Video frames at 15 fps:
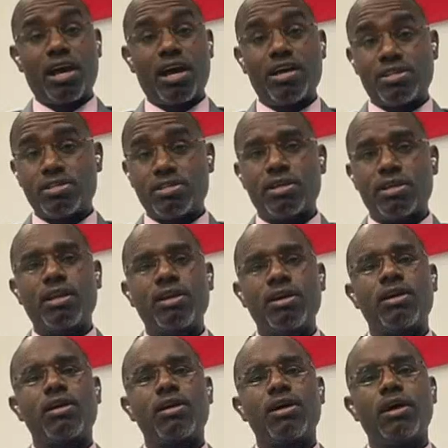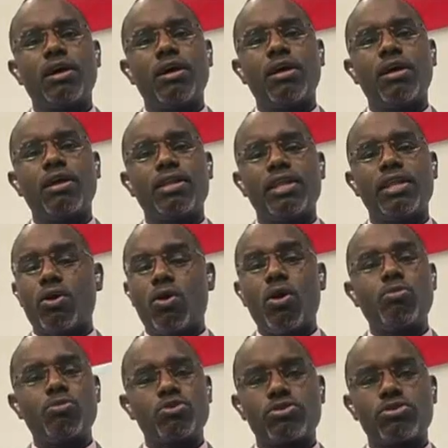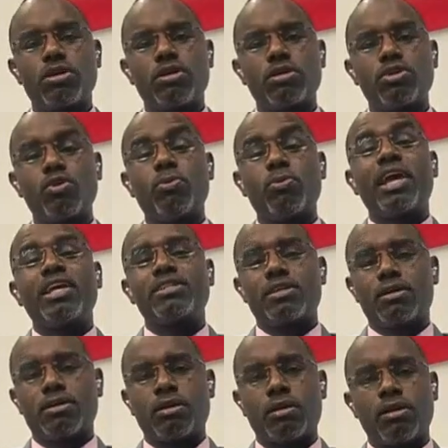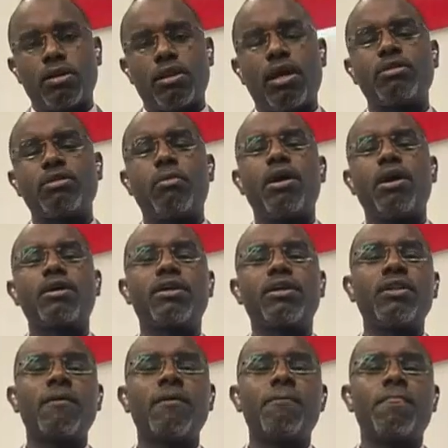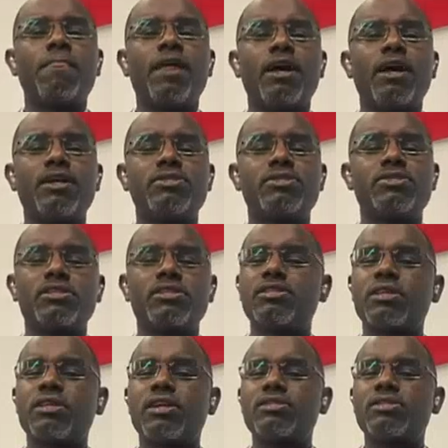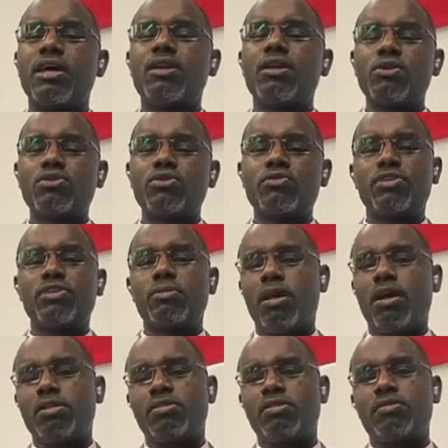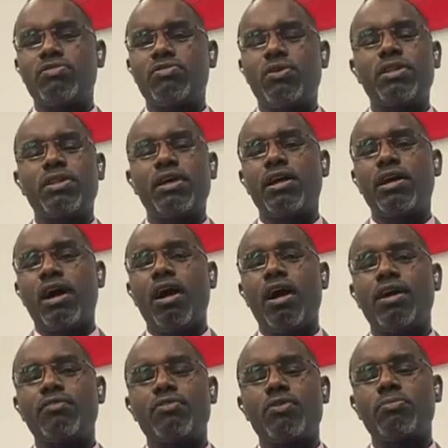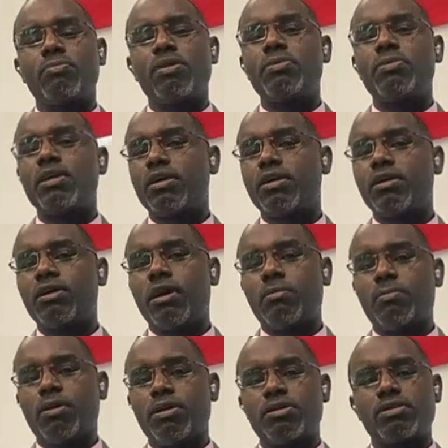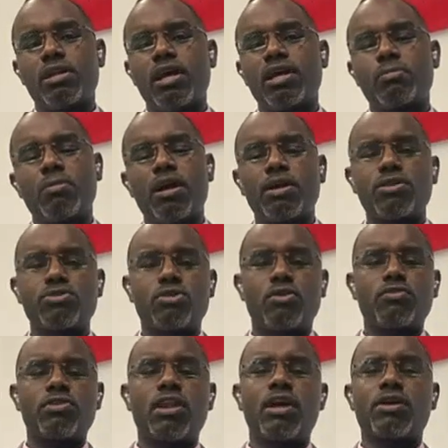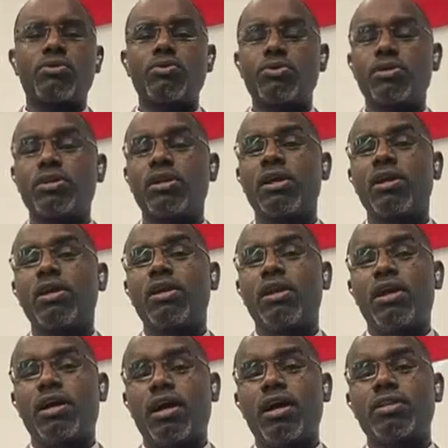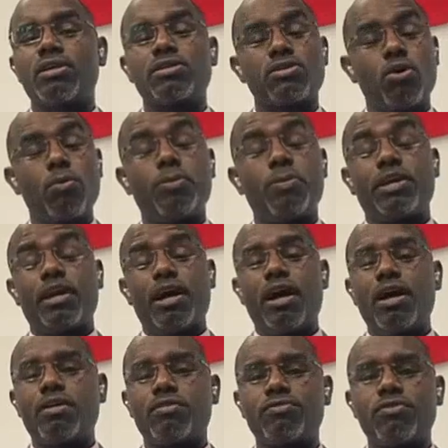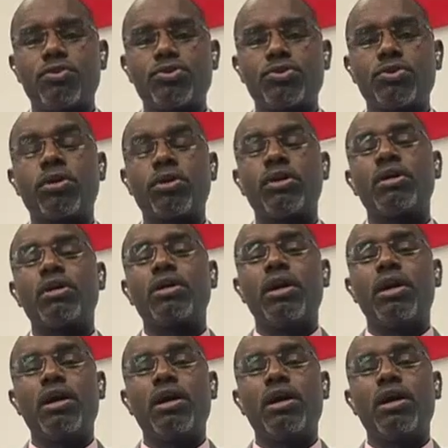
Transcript: is very high still. They are almost dominating that market. And since there is a lot of demand for the AI from the big companies like Microsoft, like Google, like others, OpenAI for sure,